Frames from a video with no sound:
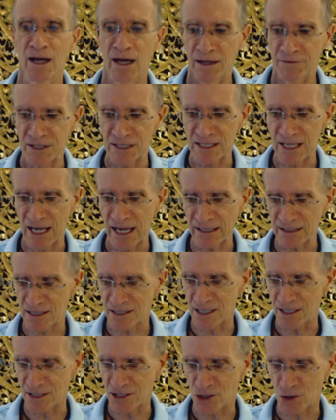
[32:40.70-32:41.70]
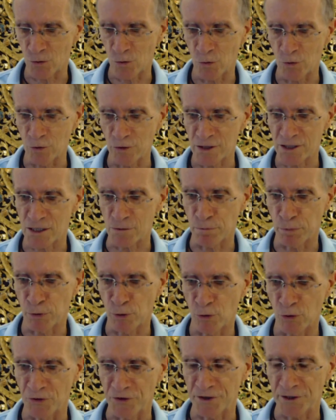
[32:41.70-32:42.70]
and this access to all the
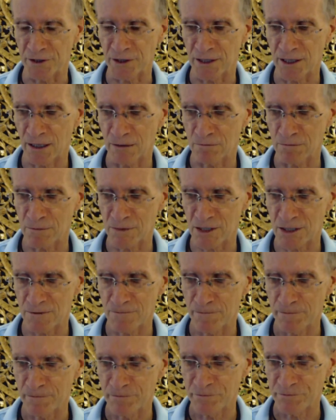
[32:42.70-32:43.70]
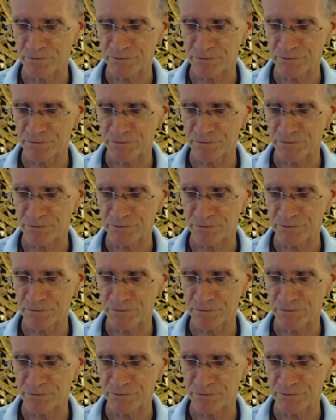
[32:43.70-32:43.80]
support that comes